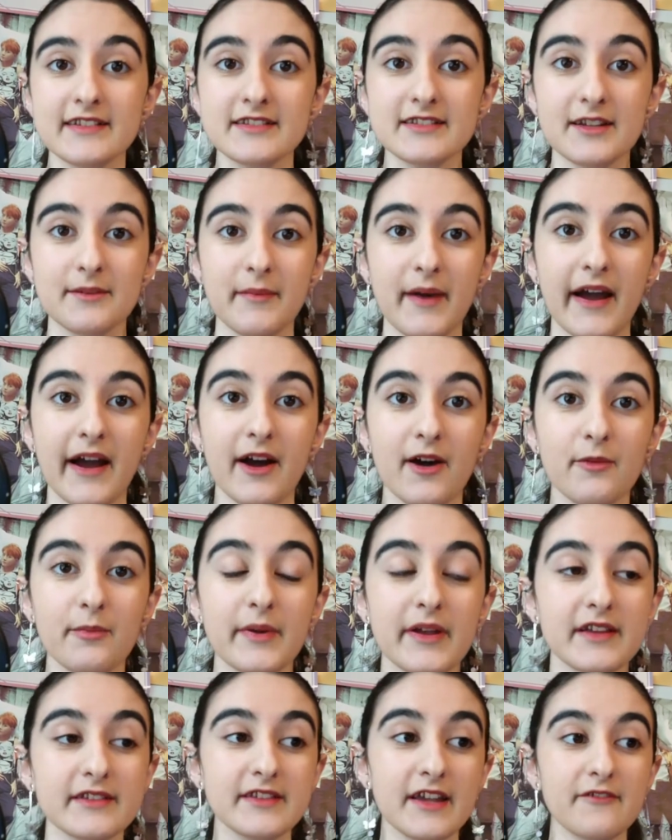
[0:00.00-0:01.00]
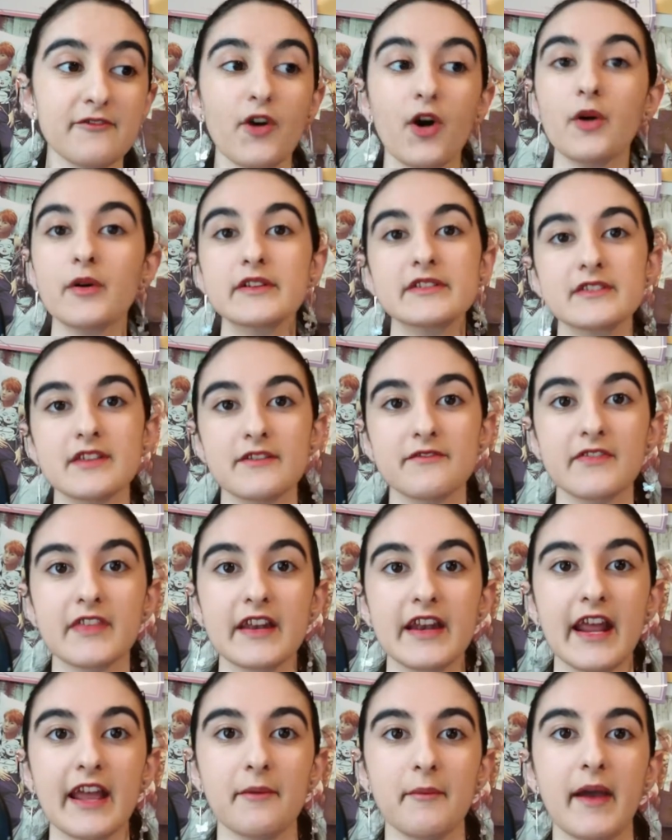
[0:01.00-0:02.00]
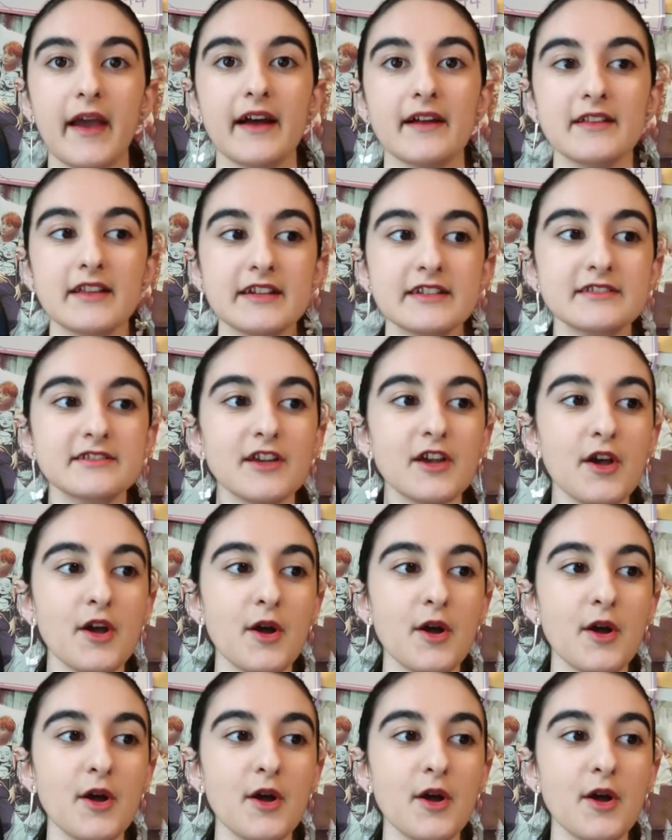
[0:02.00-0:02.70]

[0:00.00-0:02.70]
somehow because I've always loved the name Alice,